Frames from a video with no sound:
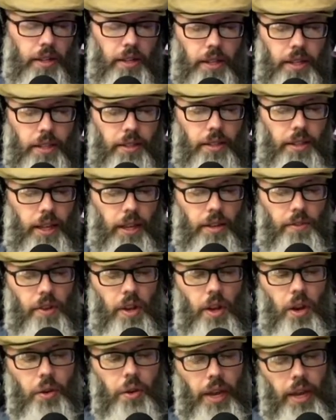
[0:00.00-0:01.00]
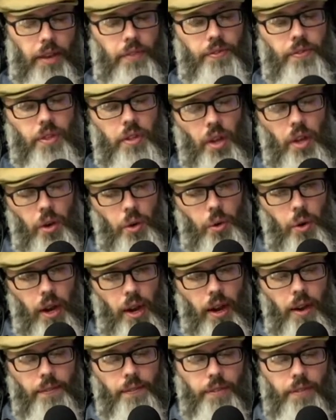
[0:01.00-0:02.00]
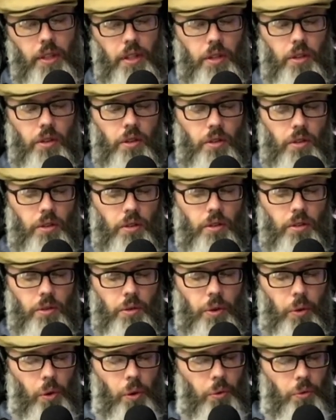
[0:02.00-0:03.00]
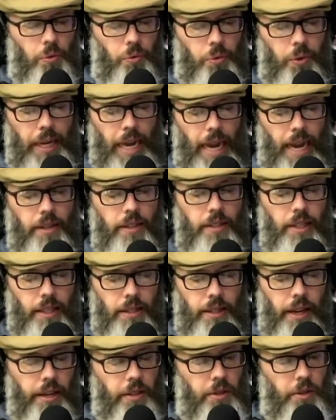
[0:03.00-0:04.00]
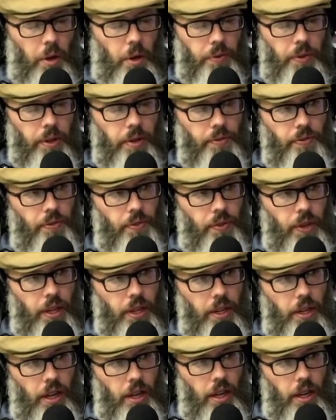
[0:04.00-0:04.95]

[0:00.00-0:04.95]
I see that. Okay. So um, we won't rehash the entire sermon. But I will but tell you I,